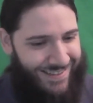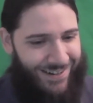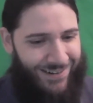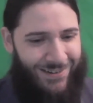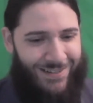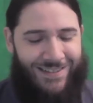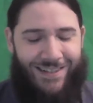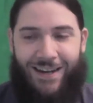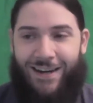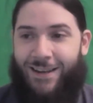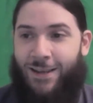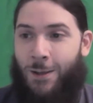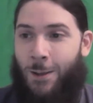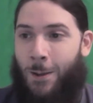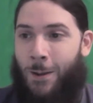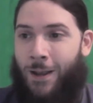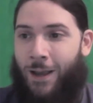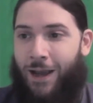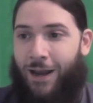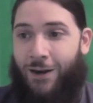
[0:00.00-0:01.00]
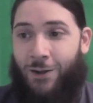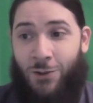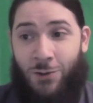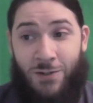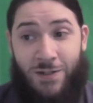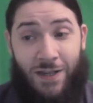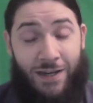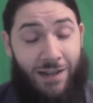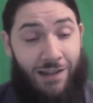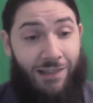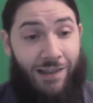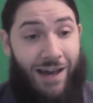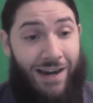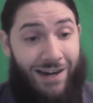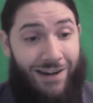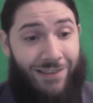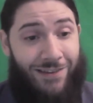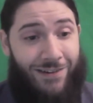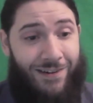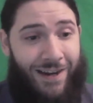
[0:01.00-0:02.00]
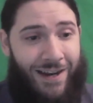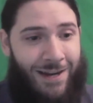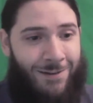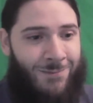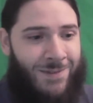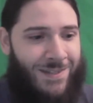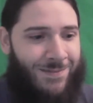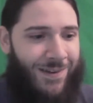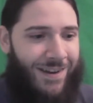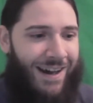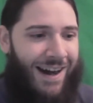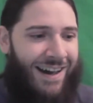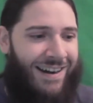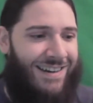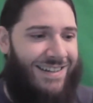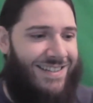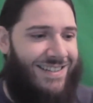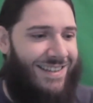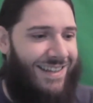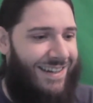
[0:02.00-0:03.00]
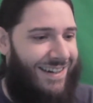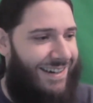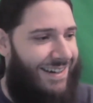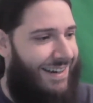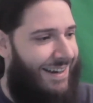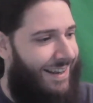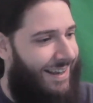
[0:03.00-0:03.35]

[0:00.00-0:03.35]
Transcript: I know there was like a lot of other games, but honestly,